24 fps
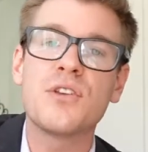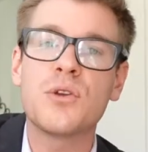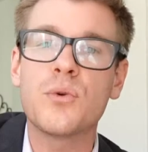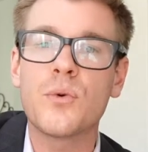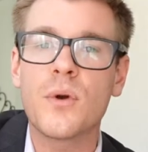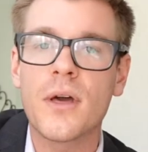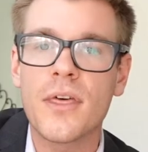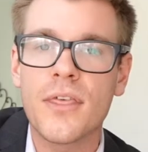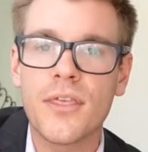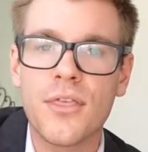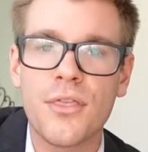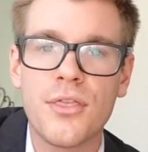
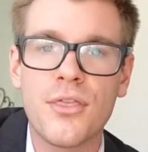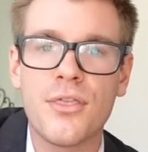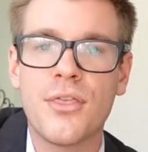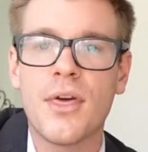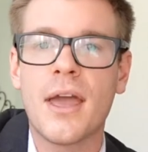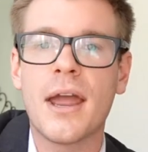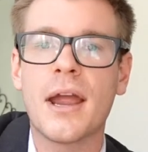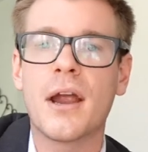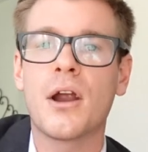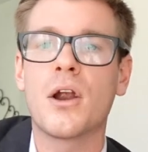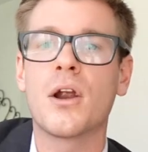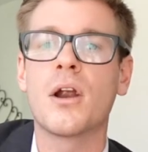you
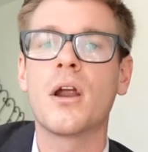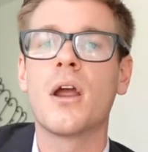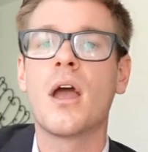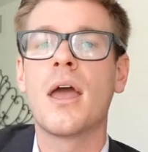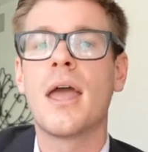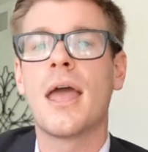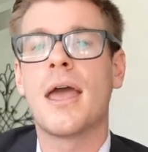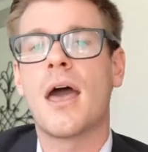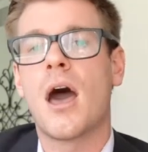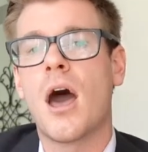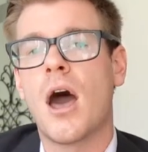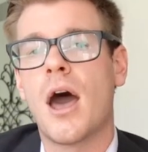their
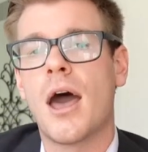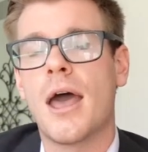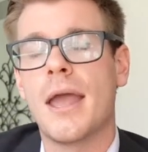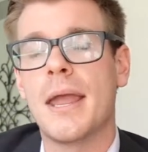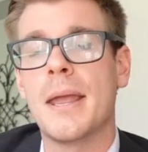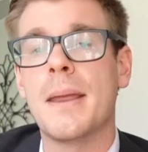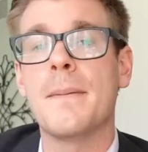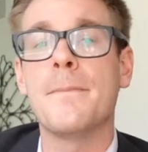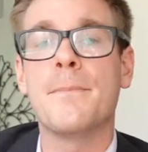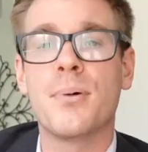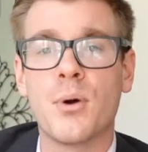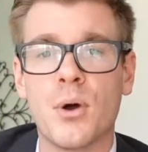uh,
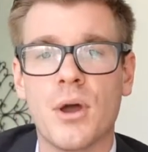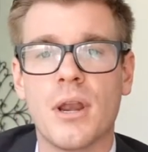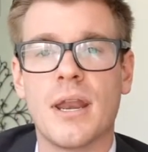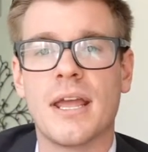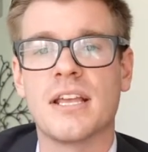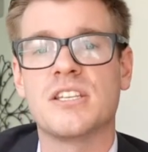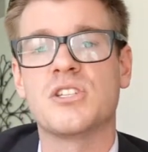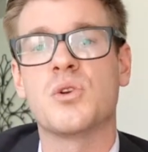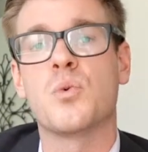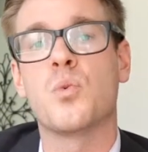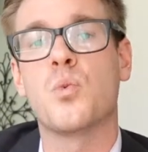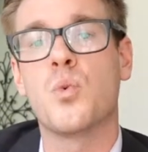input
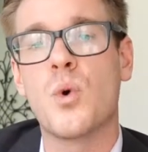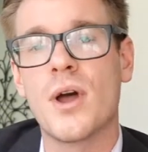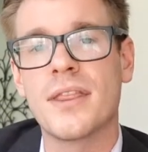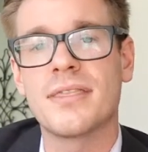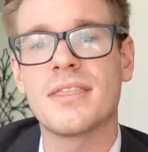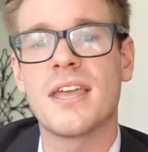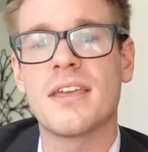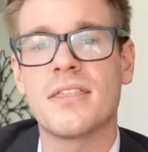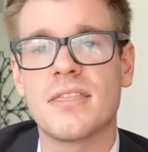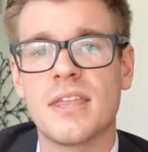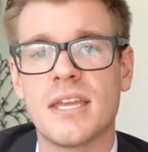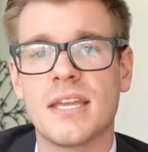as to
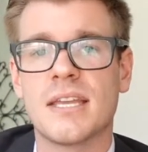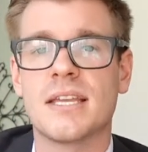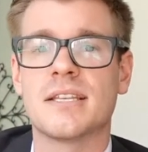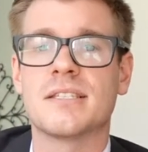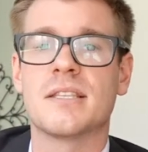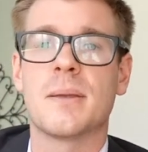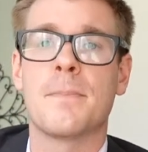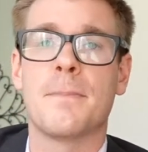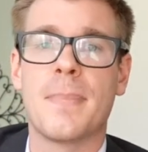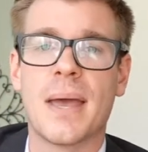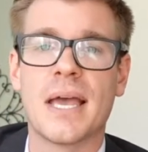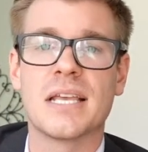what they think
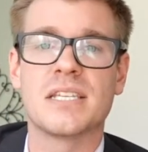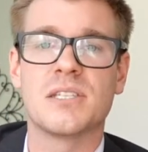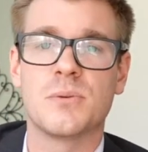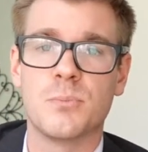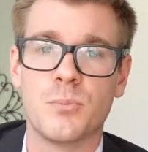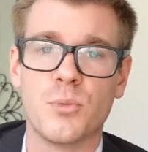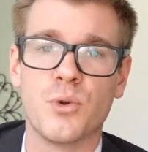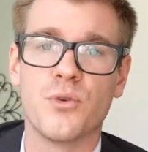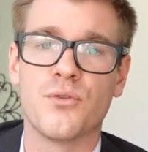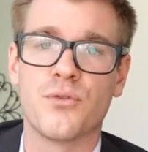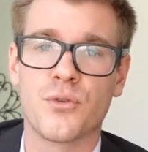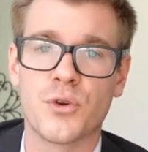is the best
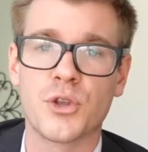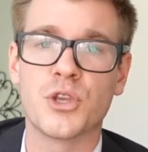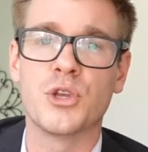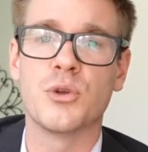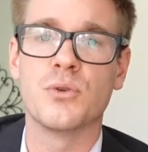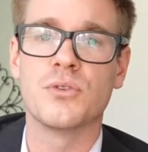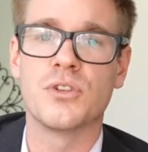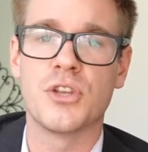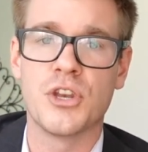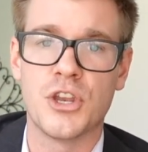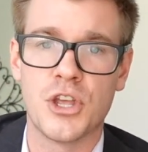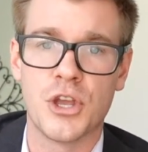move for
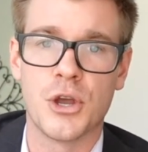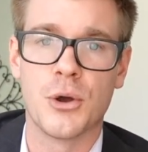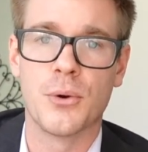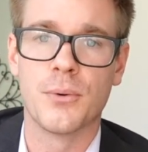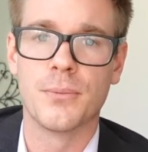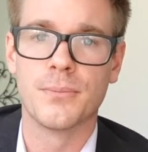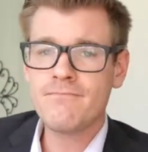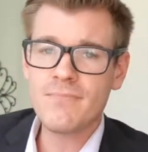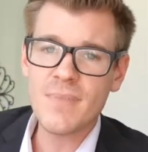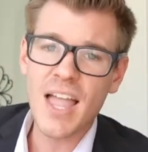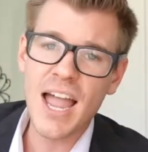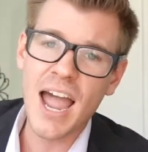you to do.
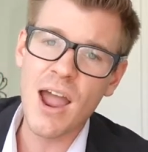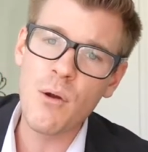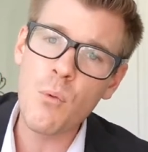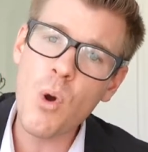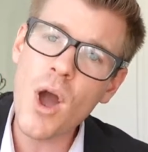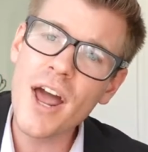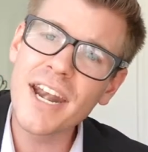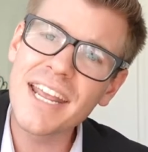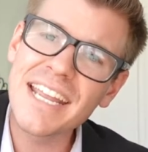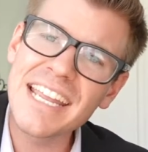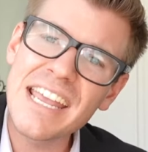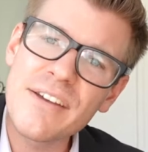I
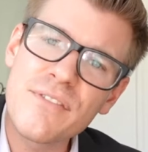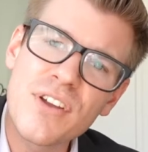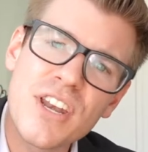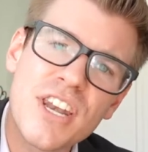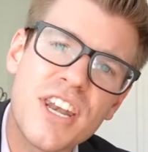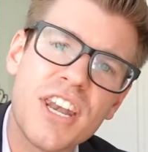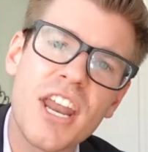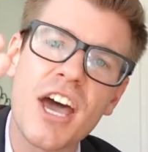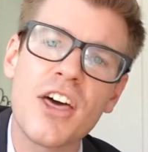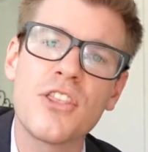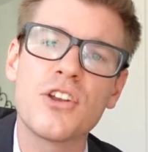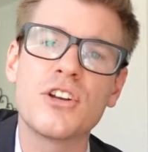want to give
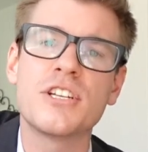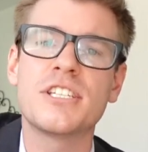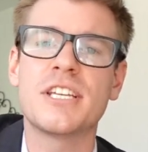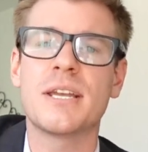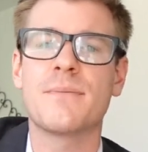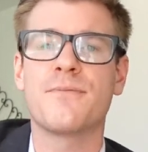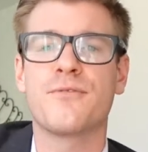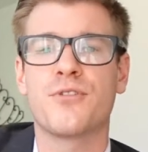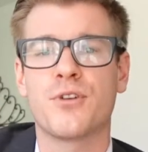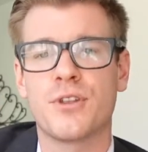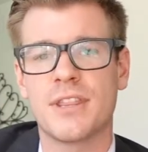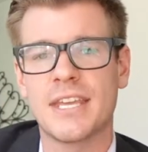another
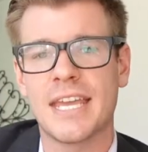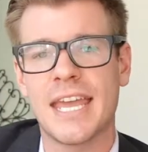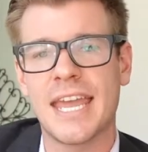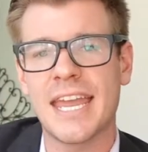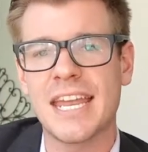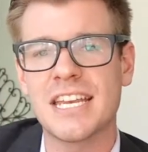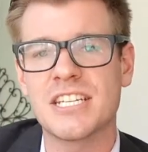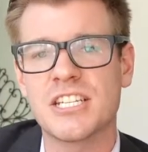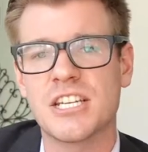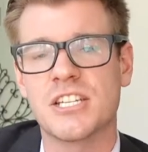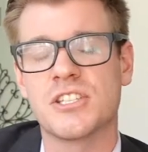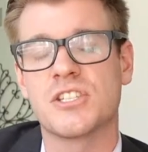tip for the
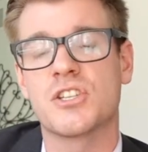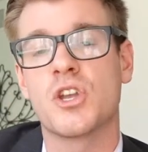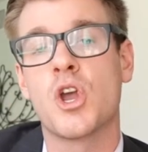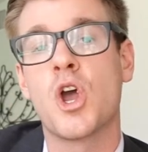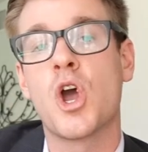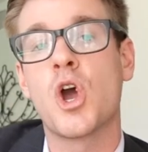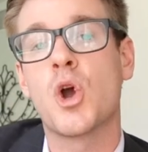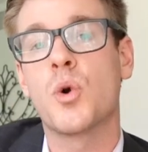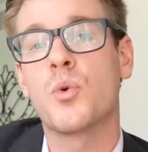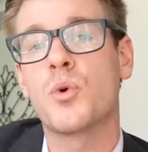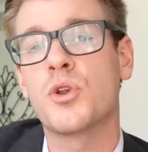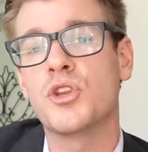agents.
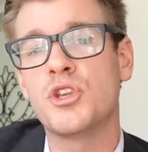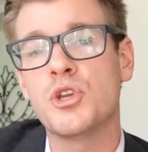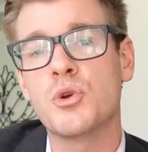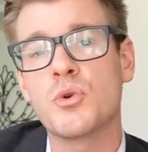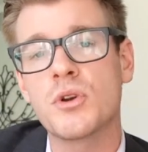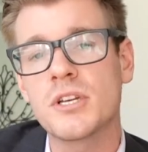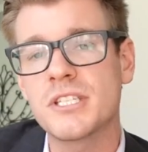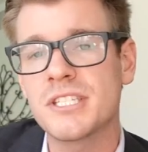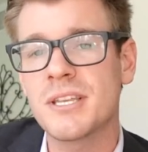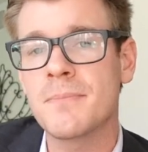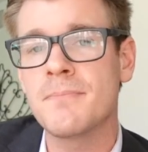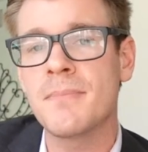When
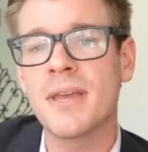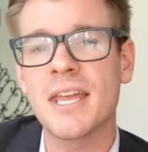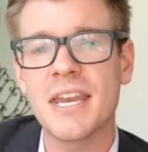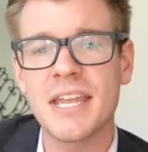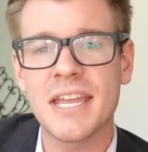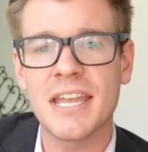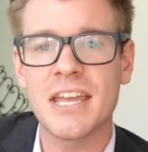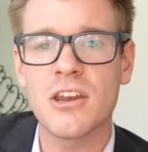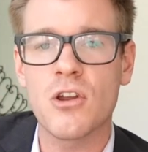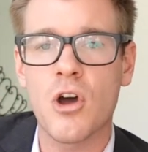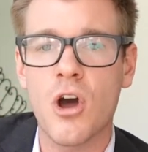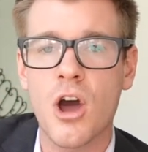you are
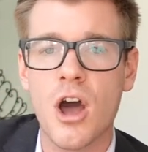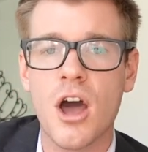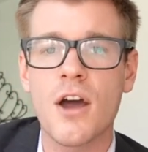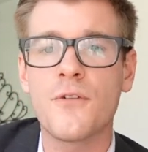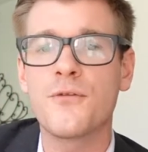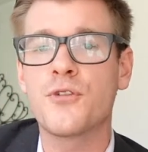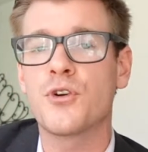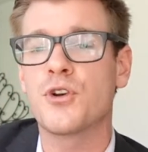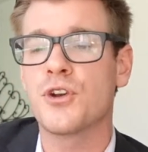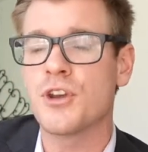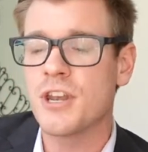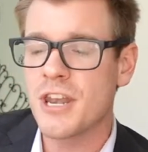submitting an
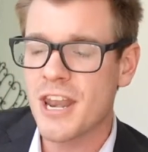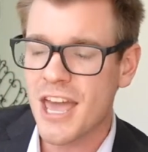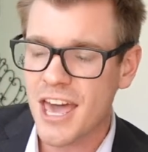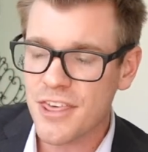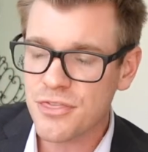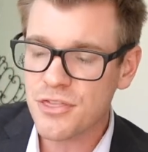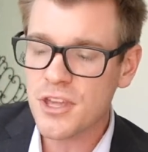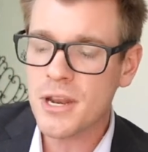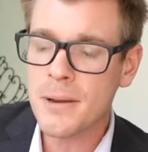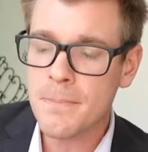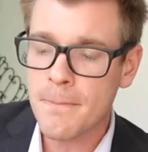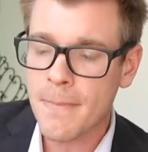offer,
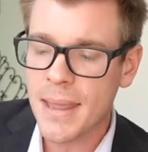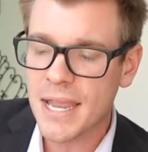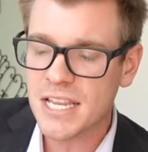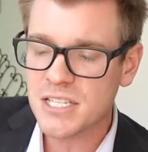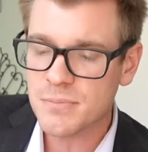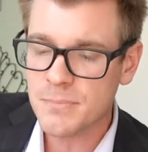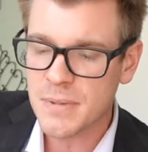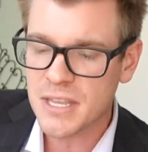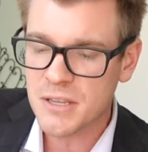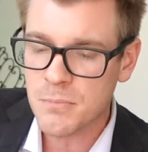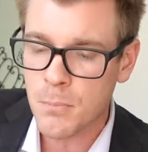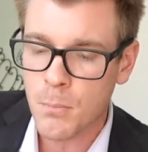nothing
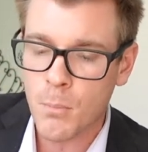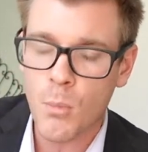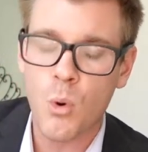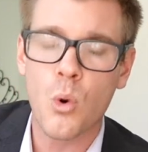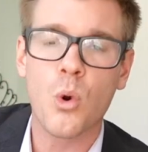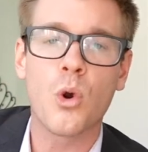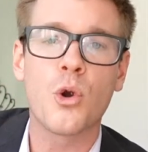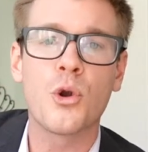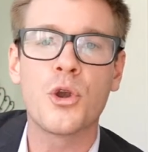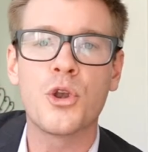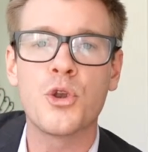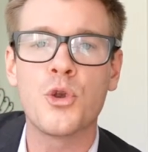makes me
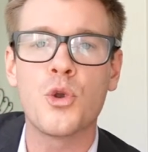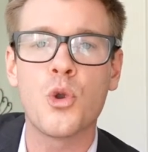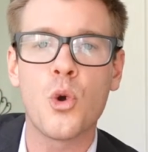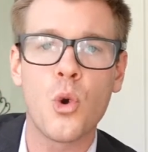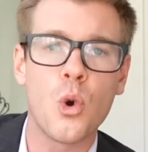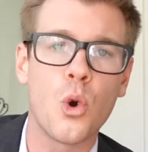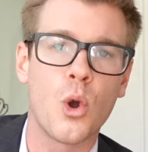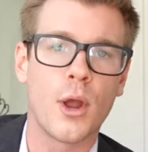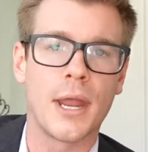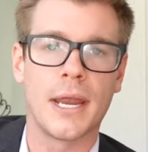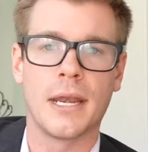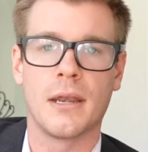more
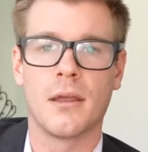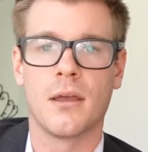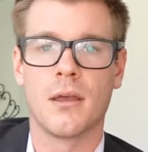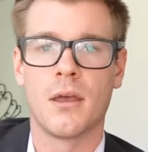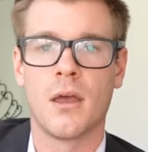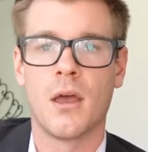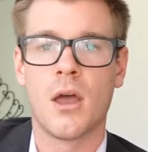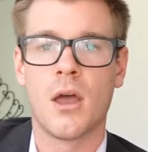annoyed